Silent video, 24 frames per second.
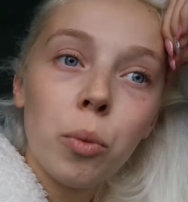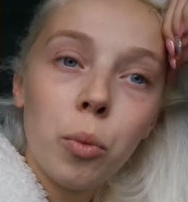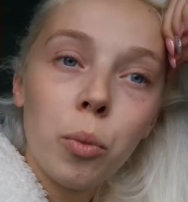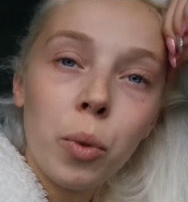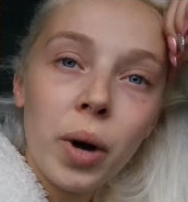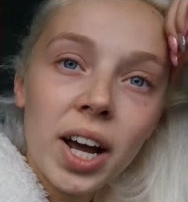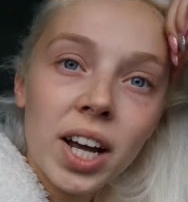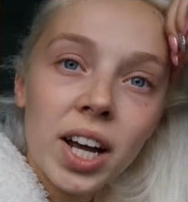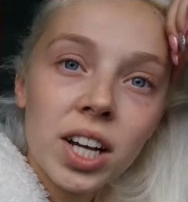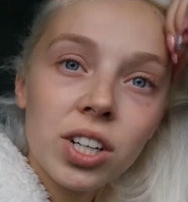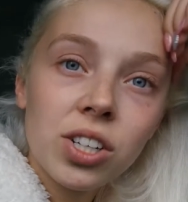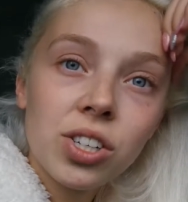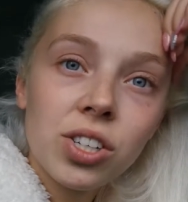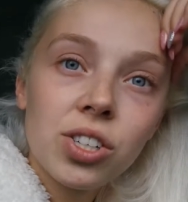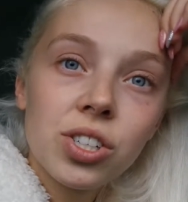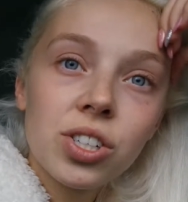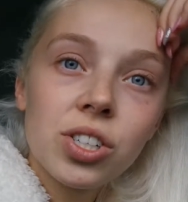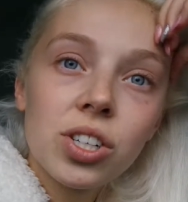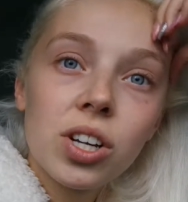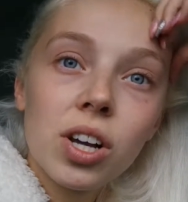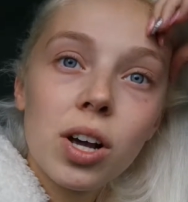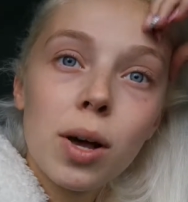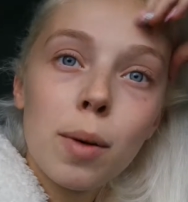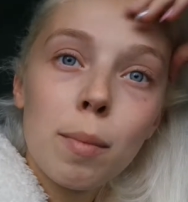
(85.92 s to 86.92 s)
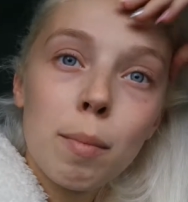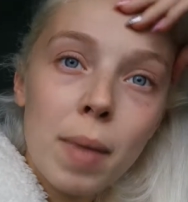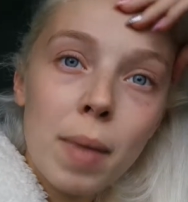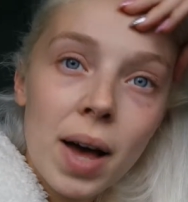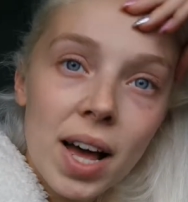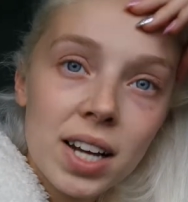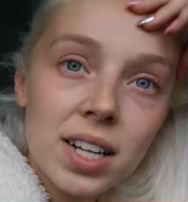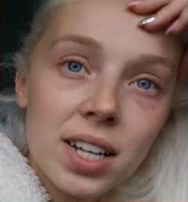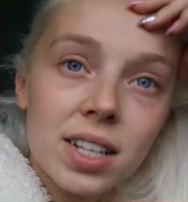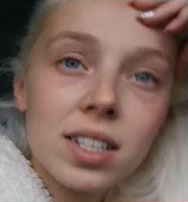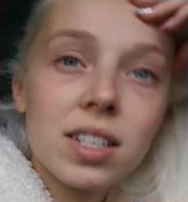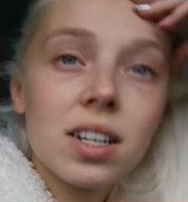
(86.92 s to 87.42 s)
which
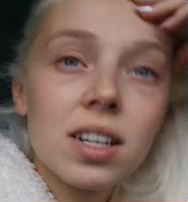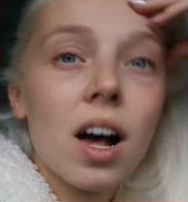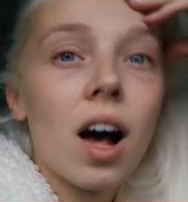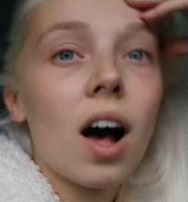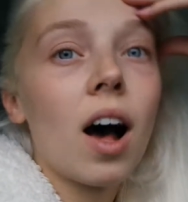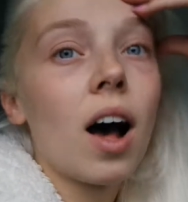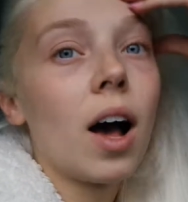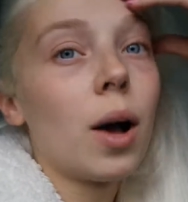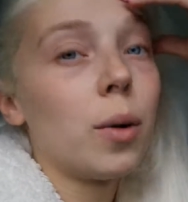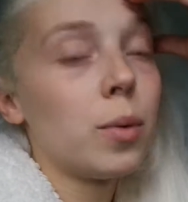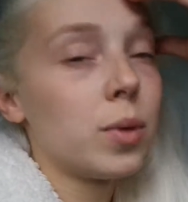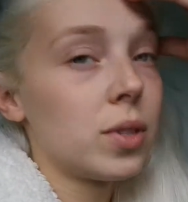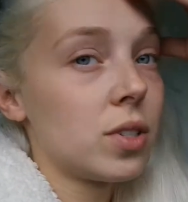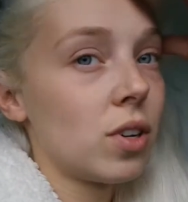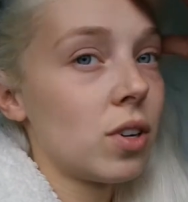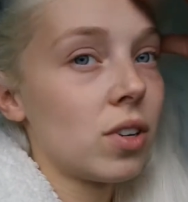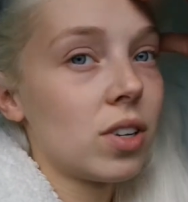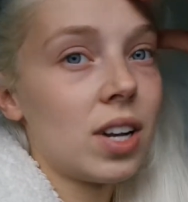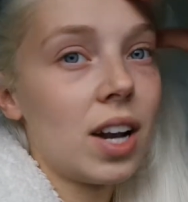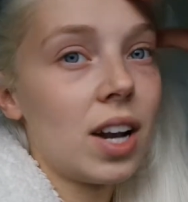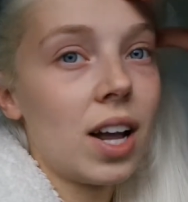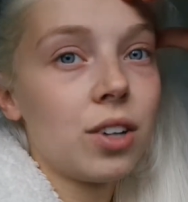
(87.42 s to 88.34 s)
meant I was not